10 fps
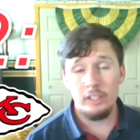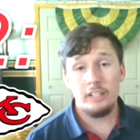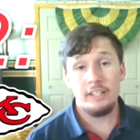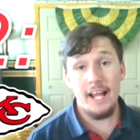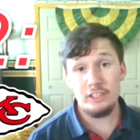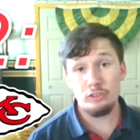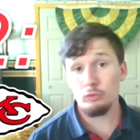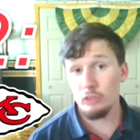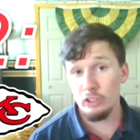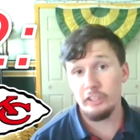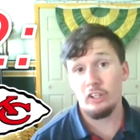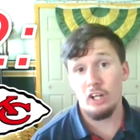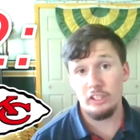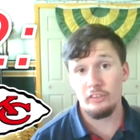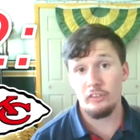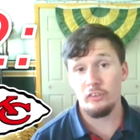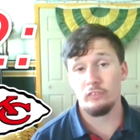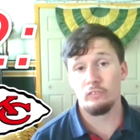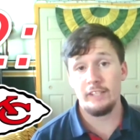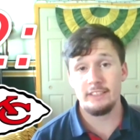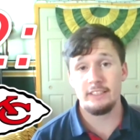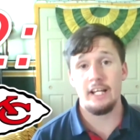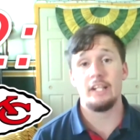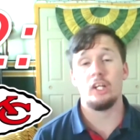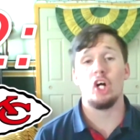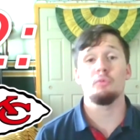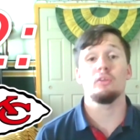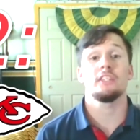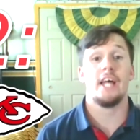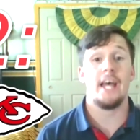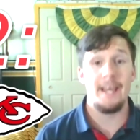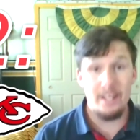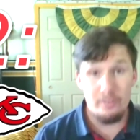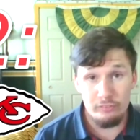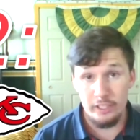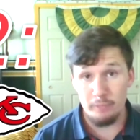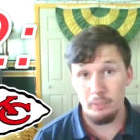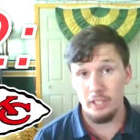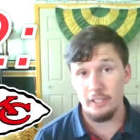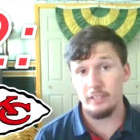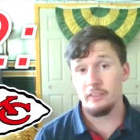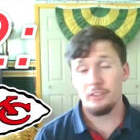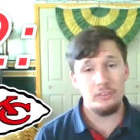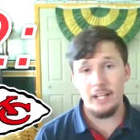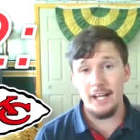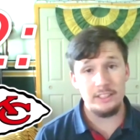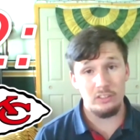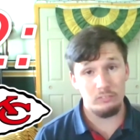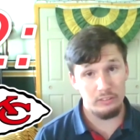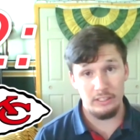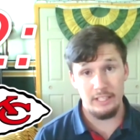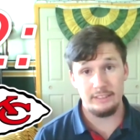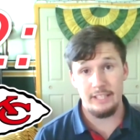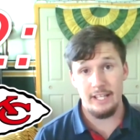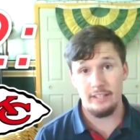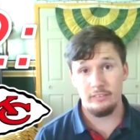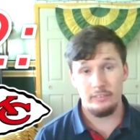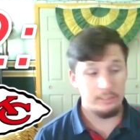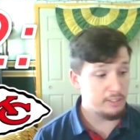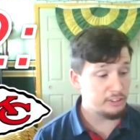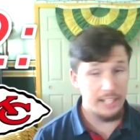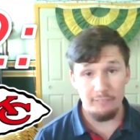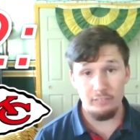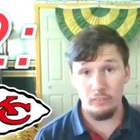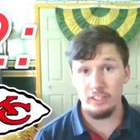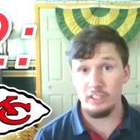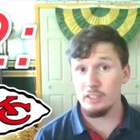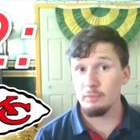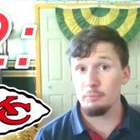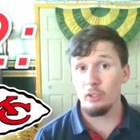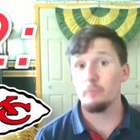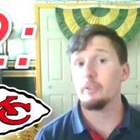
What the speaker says: That's really hard to do, to re-sign almost everybody. You guys don't realize that. Especially after winning the Super Bowl.